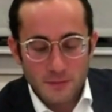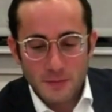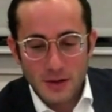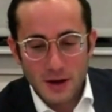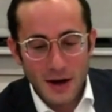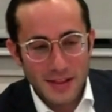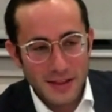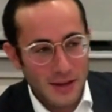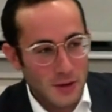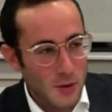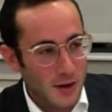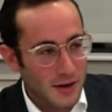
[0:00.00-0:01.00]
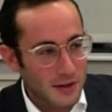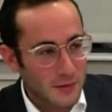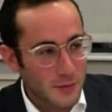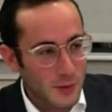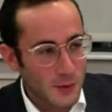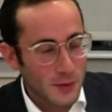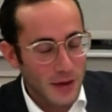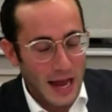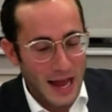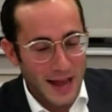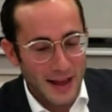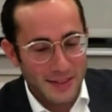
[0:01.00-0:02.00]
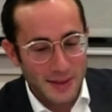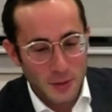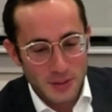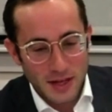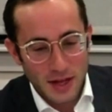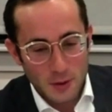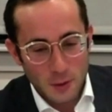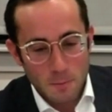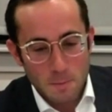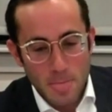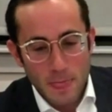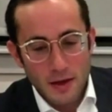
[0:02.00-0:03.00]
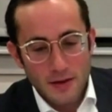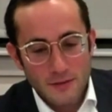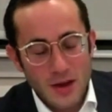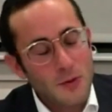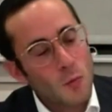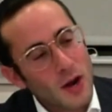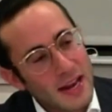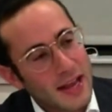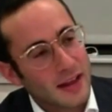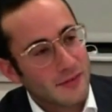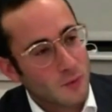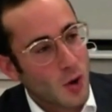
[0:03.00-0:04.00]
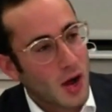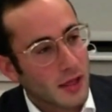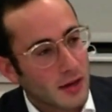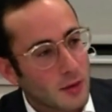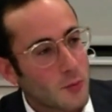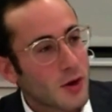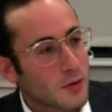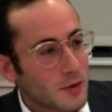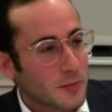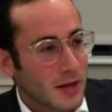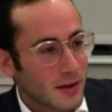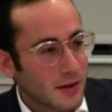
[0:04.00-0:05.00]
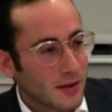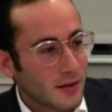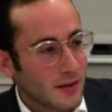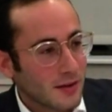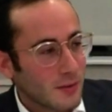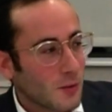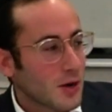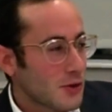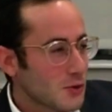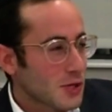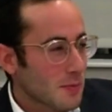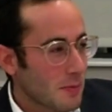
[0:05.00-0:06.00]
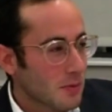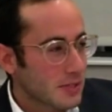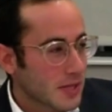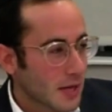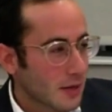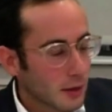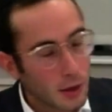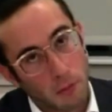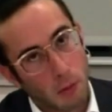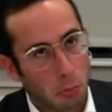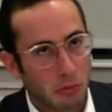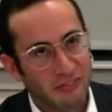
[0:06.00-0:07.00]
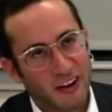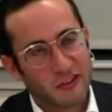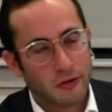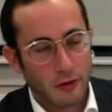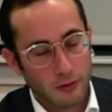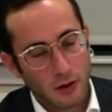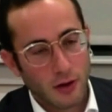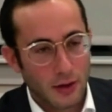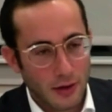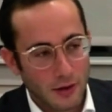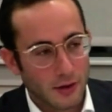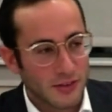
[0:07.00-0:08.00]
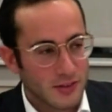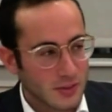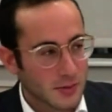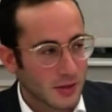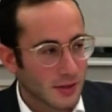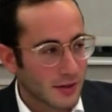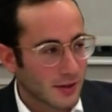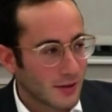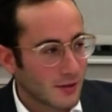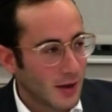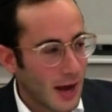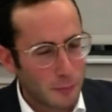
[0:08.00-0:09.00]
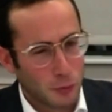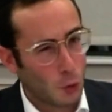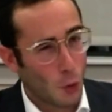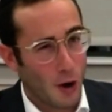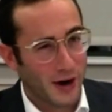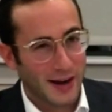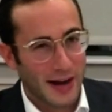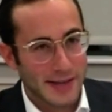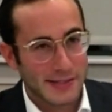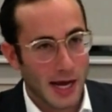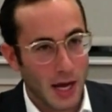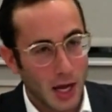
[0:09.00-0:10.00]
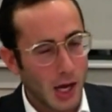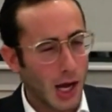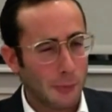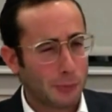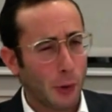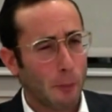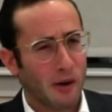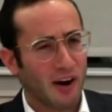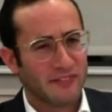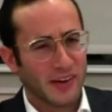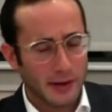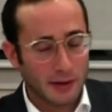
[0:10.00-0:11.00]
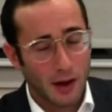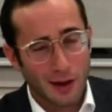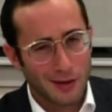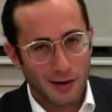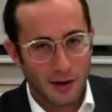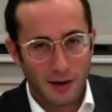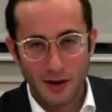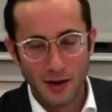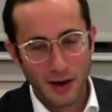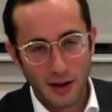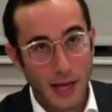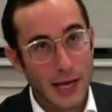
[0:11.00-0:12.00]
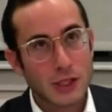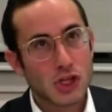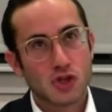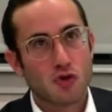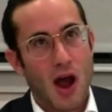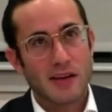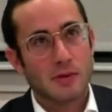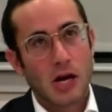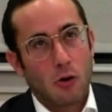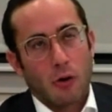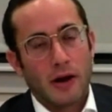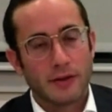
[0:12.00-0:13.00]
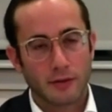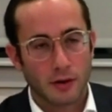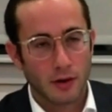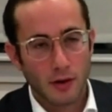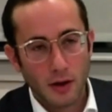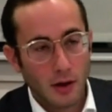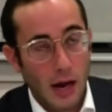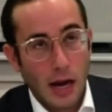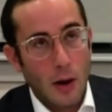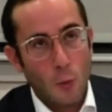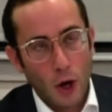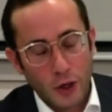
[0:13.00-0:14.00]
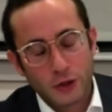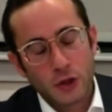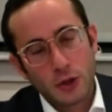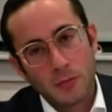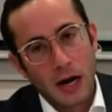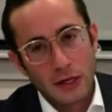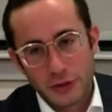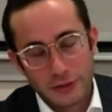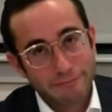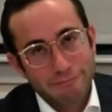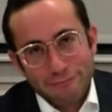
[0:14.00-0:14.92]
know how like you go on an interview and they will tell you if you had one negative quality, what it would be. What do usually people say? Like, I'm a perfectionist, like whatever, something like, well, I'm too organized, yeah. I'm too perfect, I don't know. Like, it just drives me crazy. Like, I work too much.